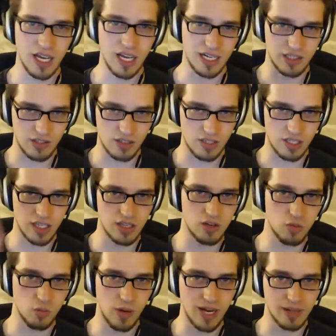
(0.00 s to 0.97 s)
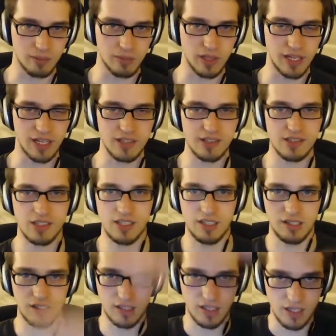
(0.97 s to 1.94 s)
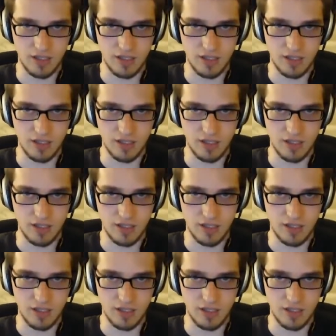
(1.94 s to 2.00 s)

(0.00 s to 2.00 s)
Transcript: I can just hit wedding plans, and